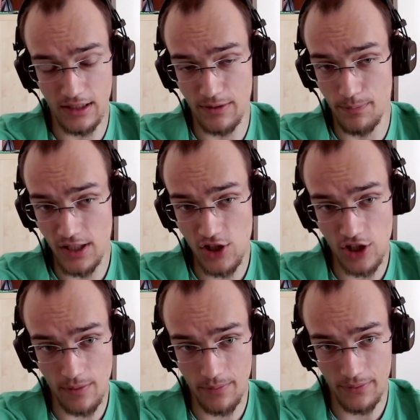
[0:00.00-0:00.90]

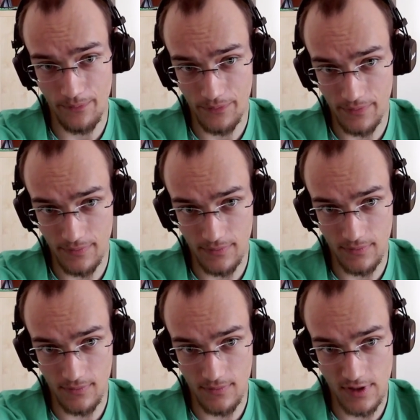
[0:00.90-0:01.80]
bishop
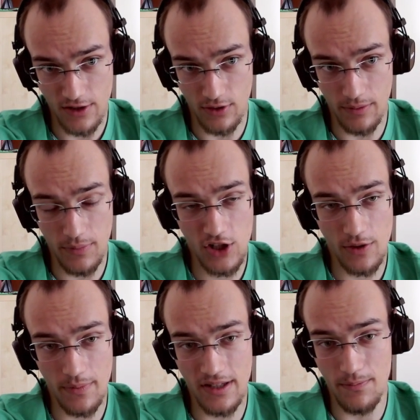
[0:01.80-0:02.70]
so the
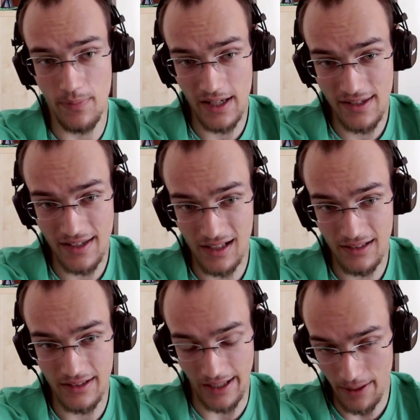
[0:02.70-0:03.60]
bishop is basically
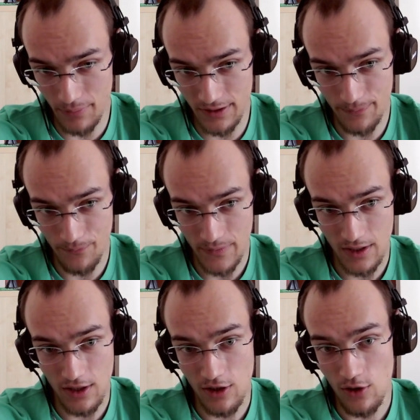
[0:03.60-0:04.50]
trapped,
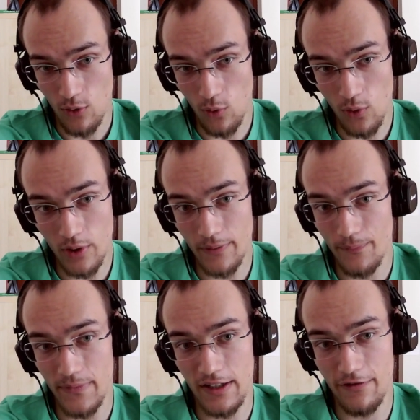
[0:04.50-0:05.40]
or
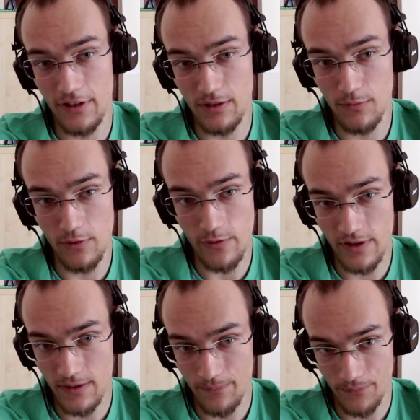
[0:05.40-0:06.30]
if it
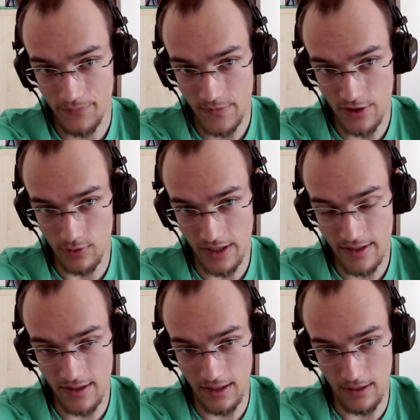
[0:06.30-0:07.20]
moves, so let's
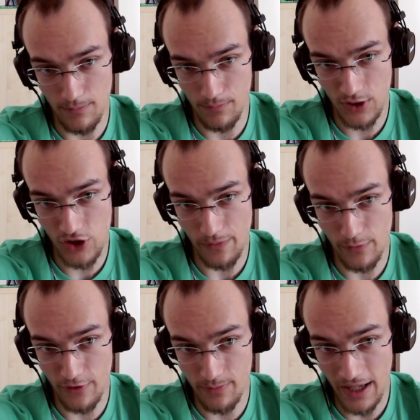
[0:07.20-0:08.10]
say bishop
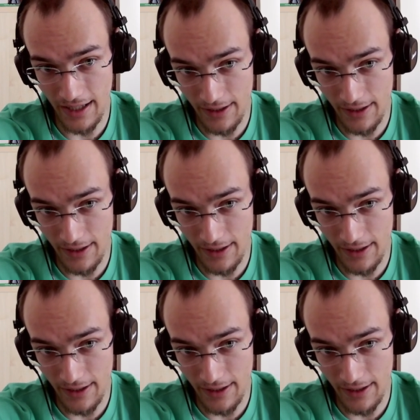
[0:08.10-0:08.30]
moves back,